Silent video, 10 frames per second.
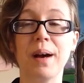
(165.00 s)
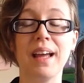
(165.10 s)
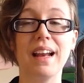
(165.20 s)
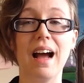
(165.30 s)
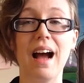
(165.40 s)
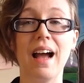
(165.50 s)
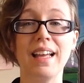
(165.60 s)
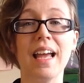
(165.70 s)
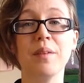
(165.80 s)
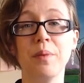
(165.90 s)
but
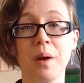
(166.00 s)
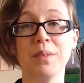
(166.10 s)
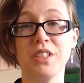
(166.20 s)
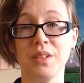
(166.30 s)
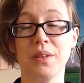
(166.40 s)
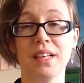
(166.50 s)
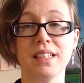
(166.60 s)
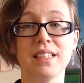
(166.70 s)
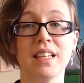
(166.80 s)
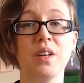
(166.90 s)
I can promise you
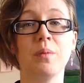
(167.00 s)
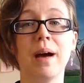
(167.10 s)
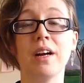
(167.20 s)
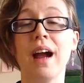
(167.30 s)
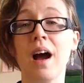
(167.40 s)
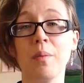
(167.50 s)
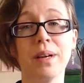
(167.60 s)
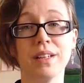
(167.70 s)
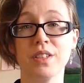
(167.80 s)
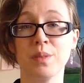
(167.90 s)
this, that no matter how
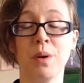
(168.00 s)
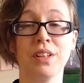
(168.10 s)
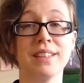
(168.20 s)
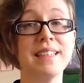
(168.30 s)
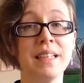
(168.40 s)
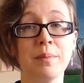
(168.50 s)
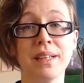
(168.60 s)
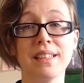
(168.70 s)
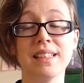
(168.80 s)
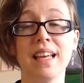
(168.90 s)
big or small our
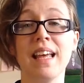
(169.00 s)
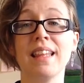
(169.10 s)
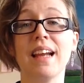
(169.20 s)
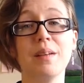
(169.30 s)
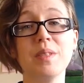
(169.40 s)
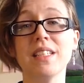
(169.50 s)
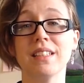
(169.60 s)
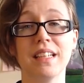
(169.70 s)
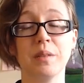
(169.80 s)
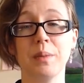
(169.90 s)
team is, that I'm
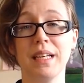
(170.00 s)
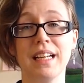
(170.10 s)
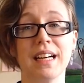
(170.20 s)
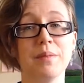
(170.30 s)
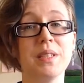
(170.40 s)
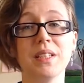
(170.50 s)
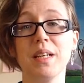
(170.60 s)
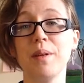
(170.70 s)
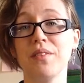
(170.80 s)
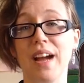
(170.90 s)
still going to be here. I'm
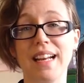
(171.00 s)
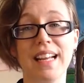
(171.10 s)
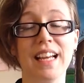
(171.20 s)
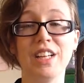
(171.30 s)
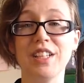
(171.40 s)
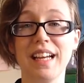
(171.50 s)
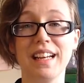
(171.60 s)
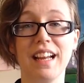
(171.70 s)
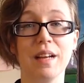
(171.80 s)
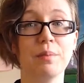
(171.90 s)
still going to be writing and
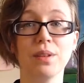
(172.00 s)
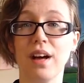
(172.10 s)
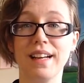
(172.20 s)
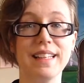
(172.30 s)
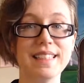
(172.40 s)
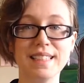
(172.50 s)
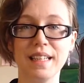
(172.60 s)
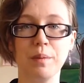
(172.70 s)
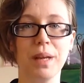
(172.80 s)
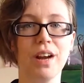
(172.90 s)
creating and plotting and
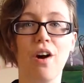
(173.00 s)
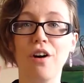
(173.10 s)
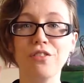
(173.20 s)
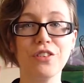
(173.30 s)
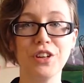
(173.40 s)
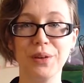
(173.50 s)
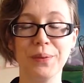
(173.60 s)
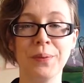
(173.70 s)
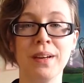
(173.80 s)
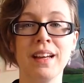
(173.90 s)
scheming, all for
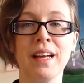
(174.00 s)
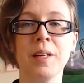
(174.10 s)
you.